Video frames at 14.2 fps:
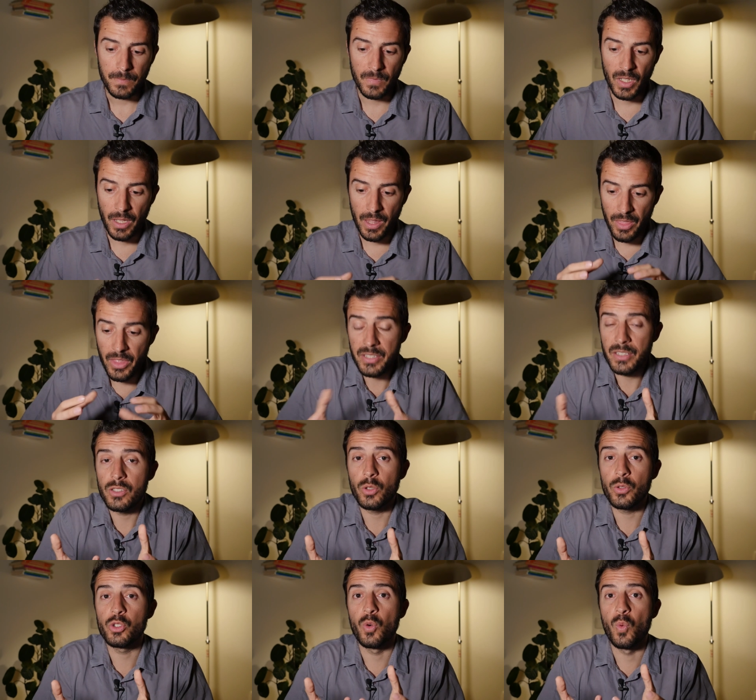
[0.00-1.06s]
this is also
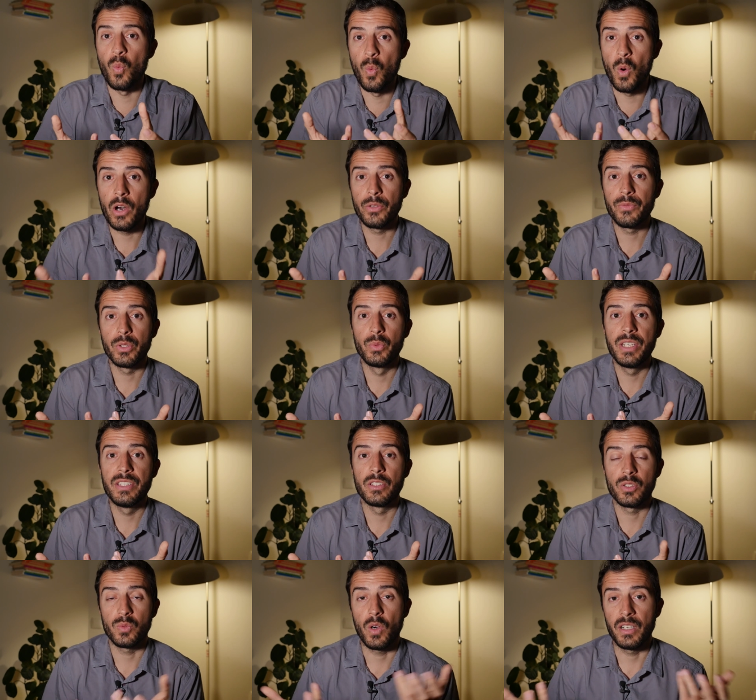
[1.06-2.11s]
one of the reasons
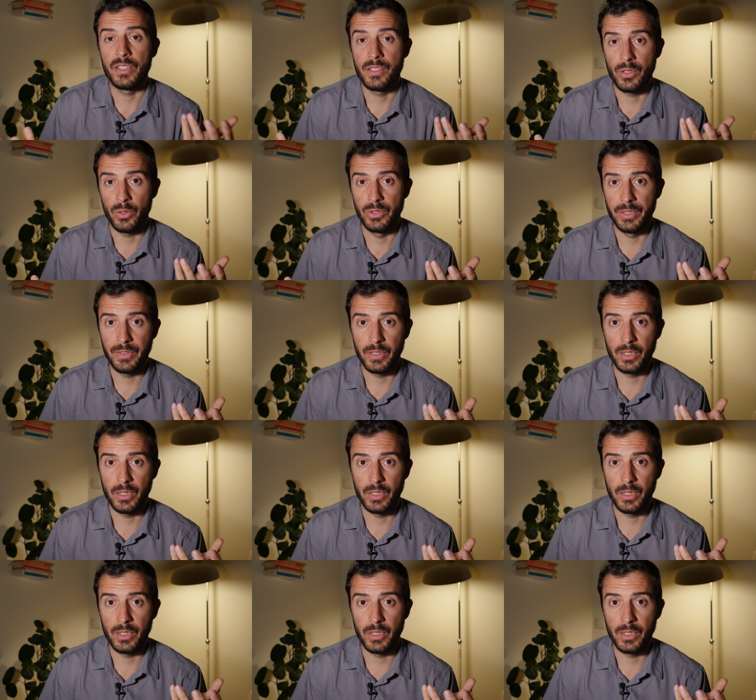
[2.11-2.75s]
why it's so difficult